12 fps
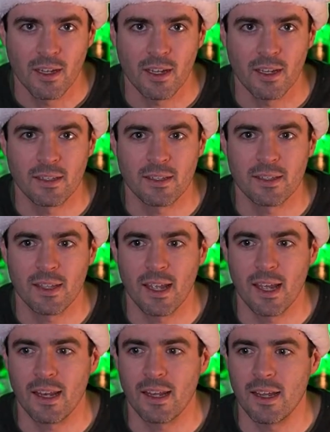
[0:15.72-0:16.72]

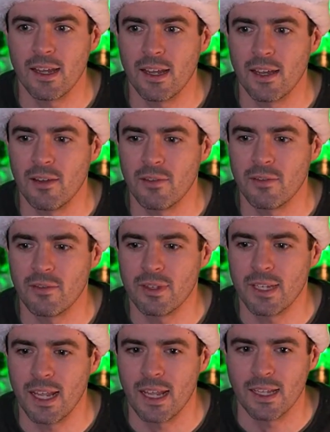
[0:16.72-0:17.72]
Instead of
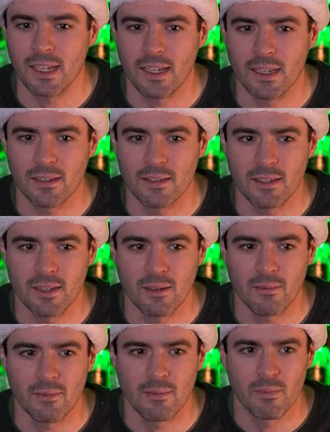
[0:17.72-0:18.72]
taking
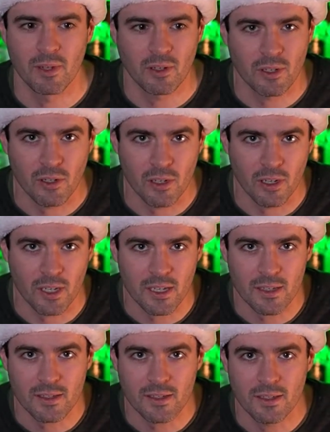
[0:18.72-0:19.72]
some milk and
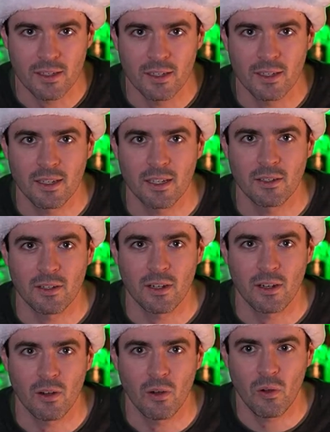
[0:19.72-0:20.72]
cookies, he took
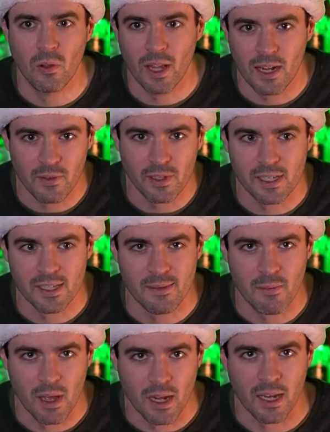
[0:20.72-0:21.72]
a whole lot of
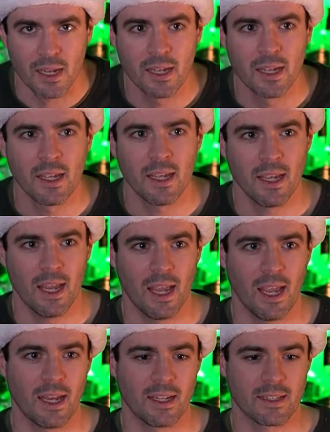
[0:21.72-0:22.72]
illicit money.
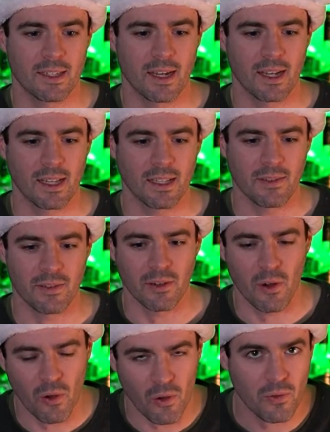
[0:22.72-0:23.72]
And instead of leaving
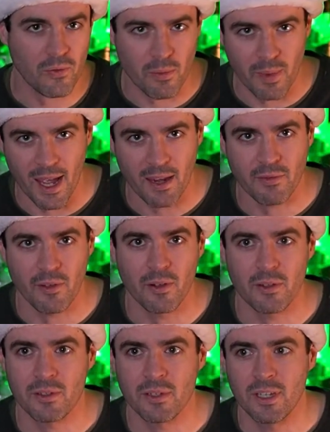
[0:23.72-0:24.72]
coal for bad
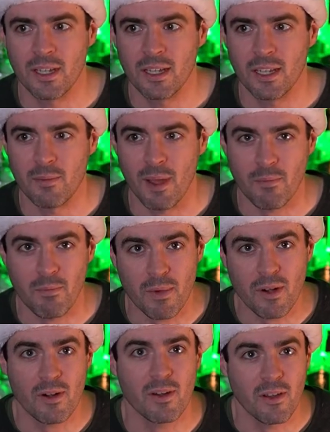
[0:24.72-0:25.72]
folks, he might
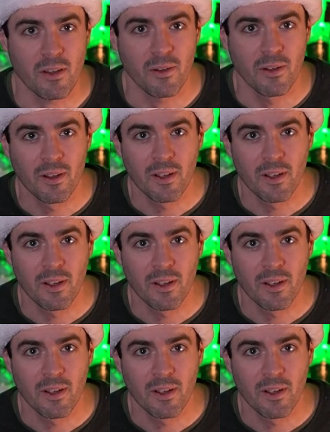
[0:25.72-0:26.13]
murder you.